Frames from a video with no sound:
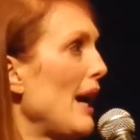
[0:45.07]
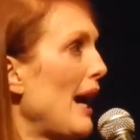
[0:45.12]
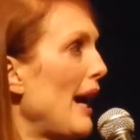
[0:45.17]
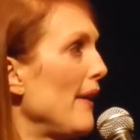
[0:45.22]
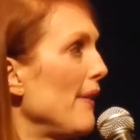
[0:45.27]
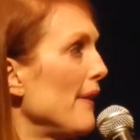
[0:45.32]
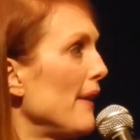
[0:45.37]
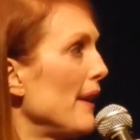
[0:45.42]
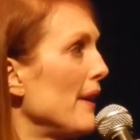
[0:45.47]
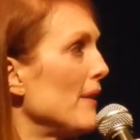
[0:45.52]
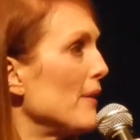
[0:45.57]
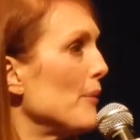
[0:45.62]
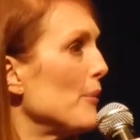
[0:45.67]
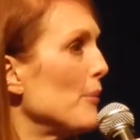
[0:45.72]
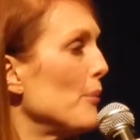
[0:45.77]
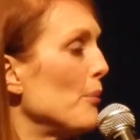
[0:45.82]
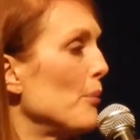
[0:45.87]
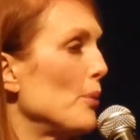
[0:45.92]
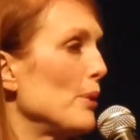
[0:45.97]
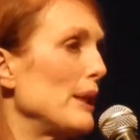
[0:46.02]
And
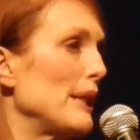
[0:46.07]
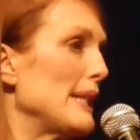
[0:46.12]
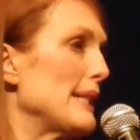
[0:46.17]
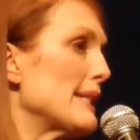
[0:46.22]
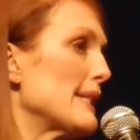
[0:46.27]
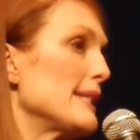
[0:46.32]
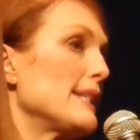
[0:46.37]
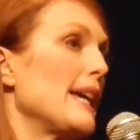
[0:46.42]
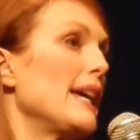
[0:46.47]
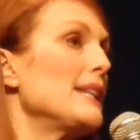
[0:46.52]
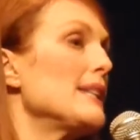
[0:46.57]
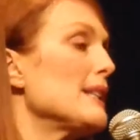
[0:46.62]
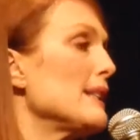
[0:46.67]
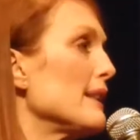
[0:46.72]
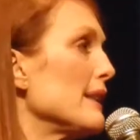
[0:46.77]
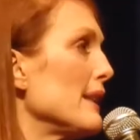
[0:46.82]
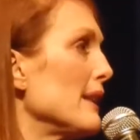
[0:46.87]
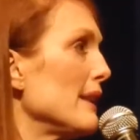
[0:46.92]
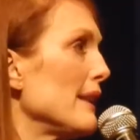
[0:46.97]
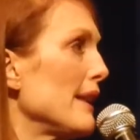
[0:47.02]
then would
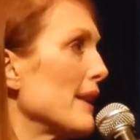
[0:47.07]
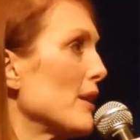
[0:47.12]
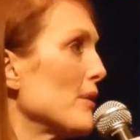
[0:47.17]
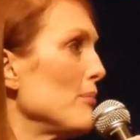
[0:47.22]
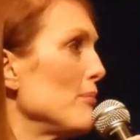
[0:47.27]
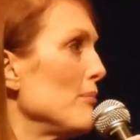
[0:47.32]
incidentally like